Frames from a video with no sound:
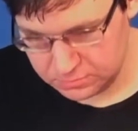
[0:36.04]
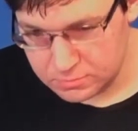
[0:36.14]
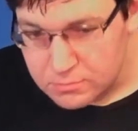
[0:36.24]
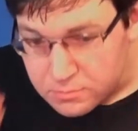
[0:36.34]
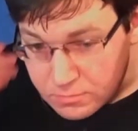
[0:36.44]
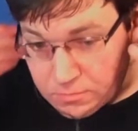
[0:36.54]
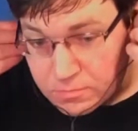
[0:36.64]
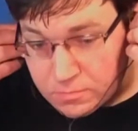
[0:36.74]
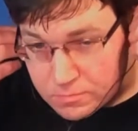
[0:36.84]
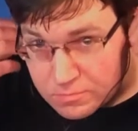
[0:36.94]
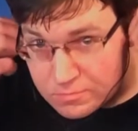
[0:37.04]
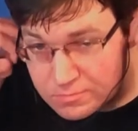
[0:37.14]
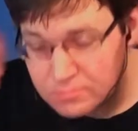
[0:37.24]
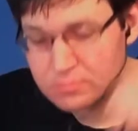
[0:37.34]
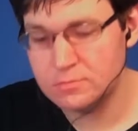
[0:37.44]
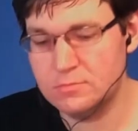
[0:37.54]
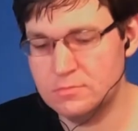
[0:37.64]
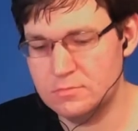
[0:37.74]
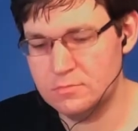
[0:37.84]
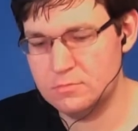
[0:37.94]

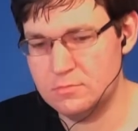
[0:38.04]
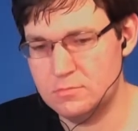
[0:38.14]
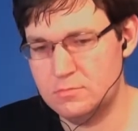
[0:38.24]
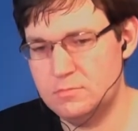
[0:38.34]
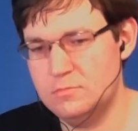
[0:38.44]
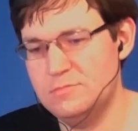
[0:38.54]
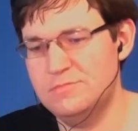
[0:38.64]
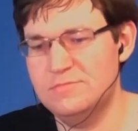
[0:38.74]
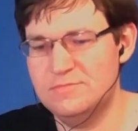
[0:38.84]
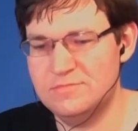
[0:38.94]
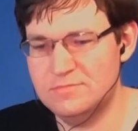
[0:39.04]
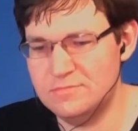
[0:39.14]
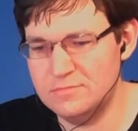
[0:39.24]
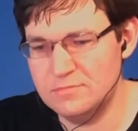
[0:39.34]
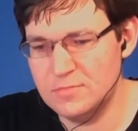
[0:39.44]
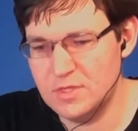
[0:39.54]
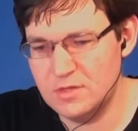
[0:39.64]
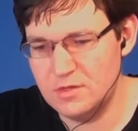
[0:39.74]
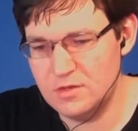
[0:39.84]
(silence)